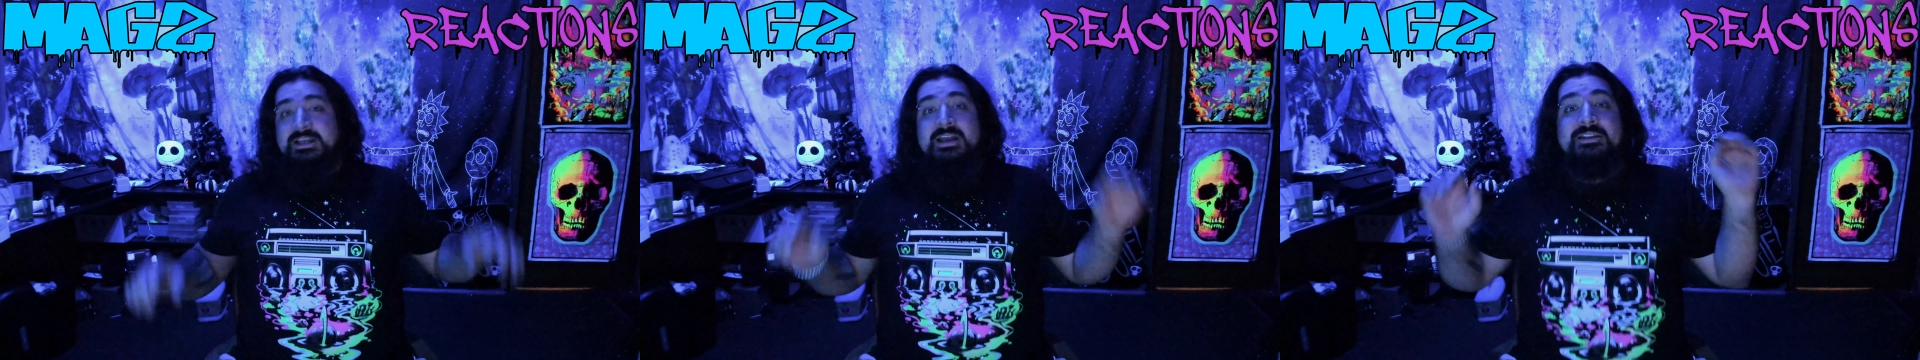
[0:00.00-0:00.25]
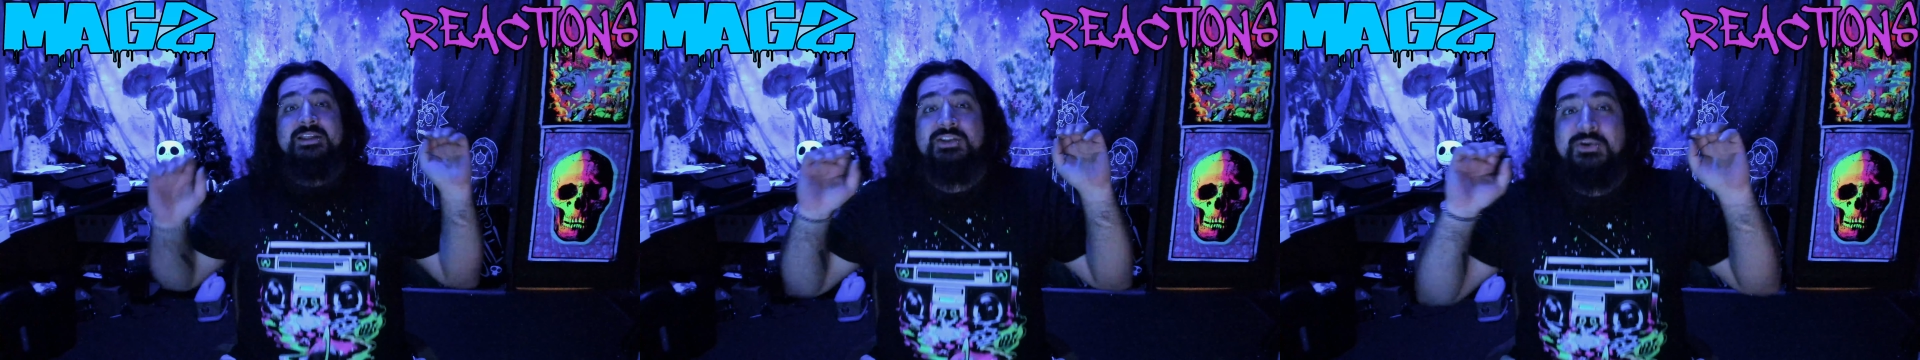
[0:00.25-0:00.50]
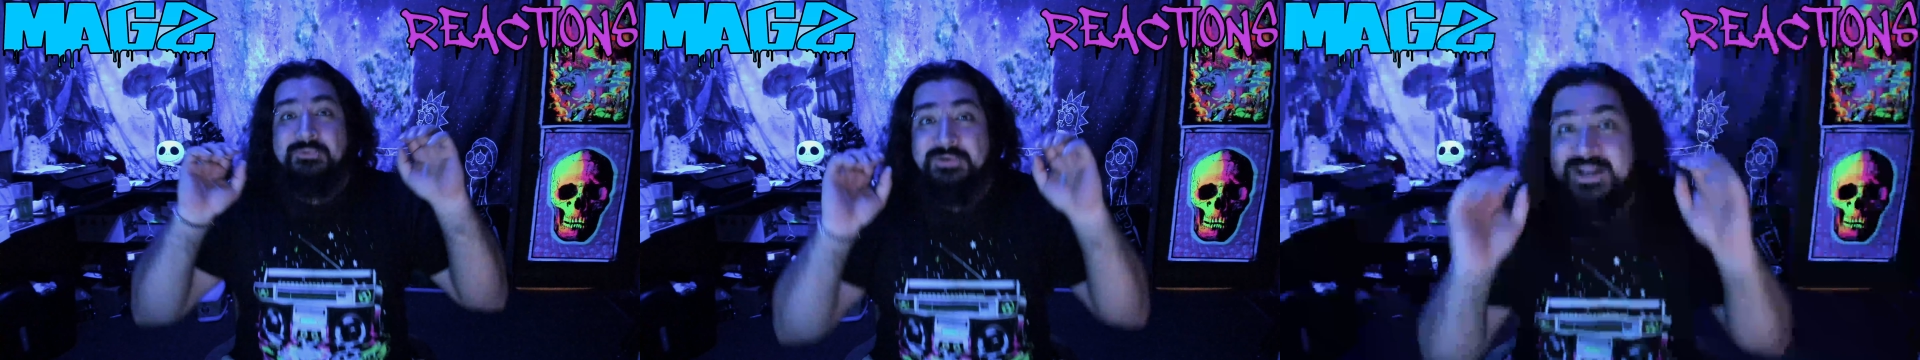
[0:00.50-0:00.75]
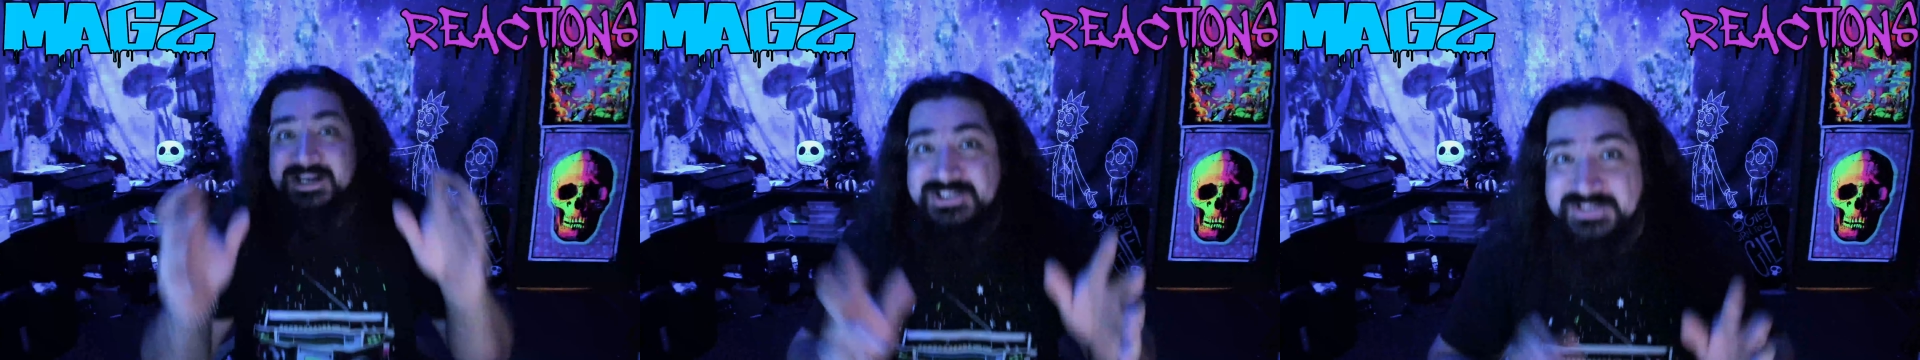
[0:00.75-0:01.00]
The
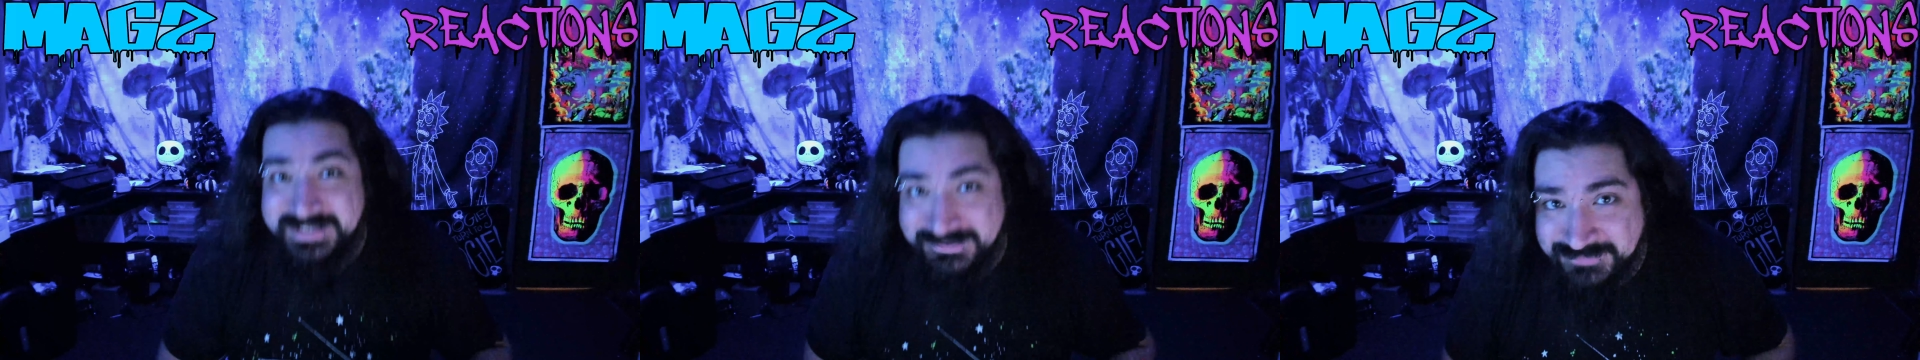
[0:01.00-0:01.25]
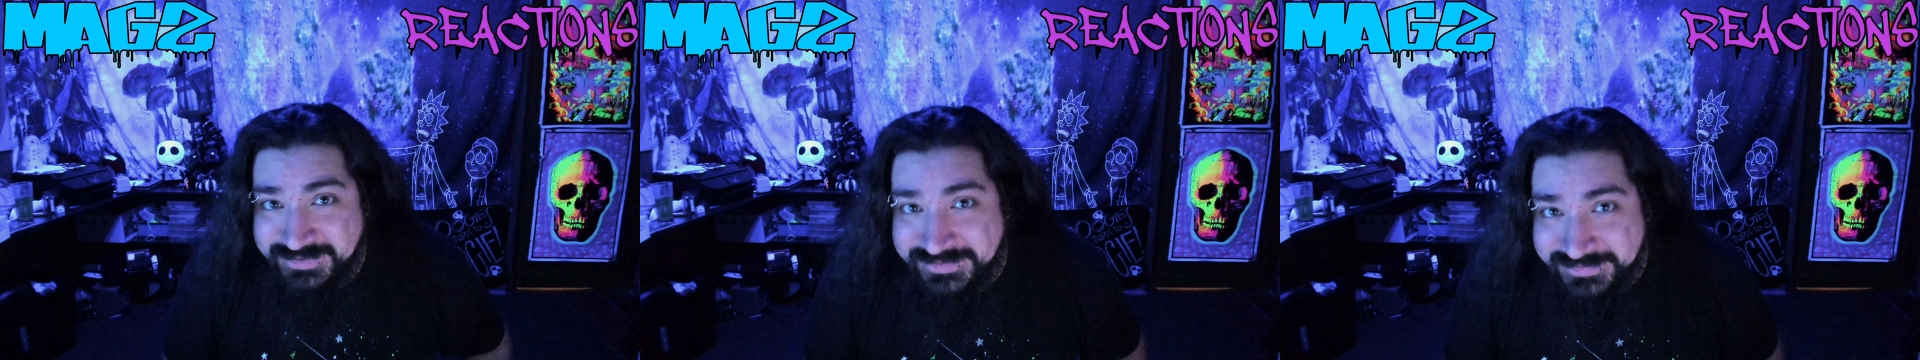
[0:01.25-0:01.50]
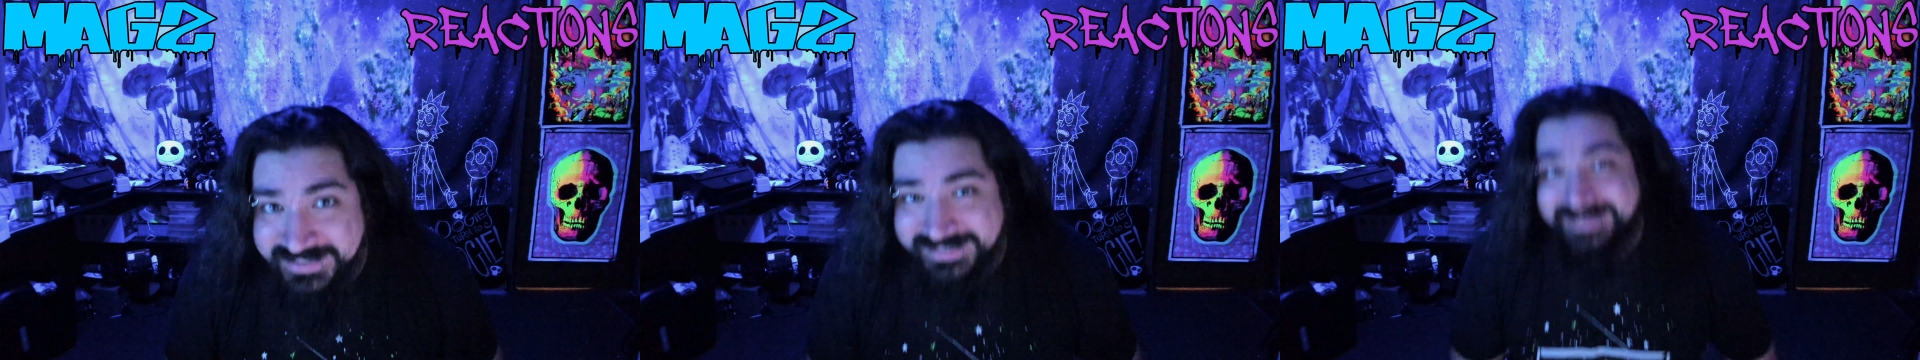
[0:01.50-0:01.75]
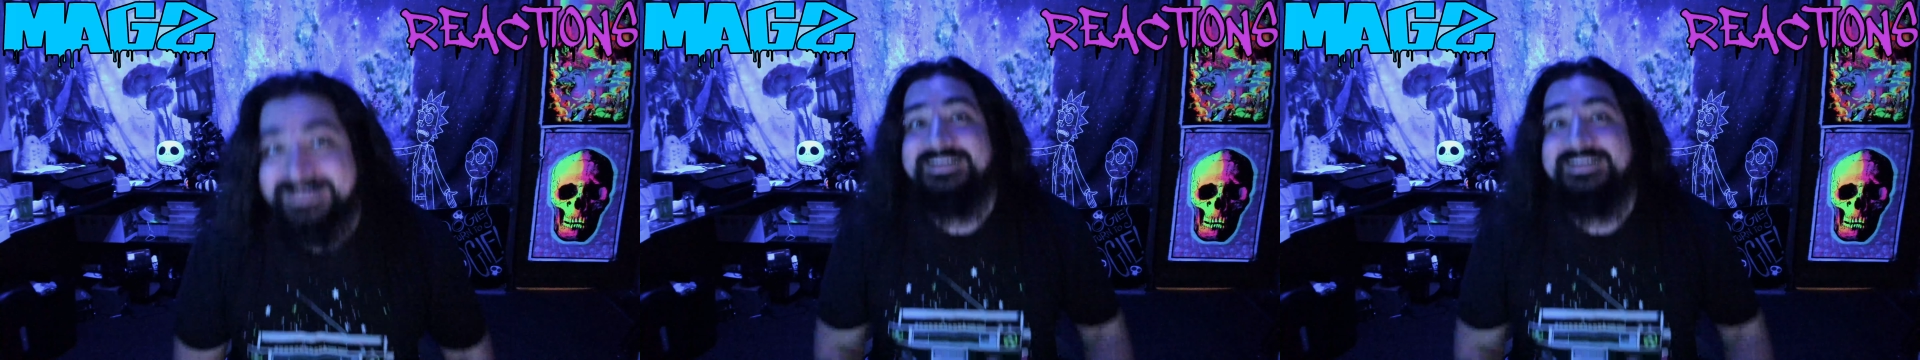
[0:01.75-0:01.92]
donation link, if you click it,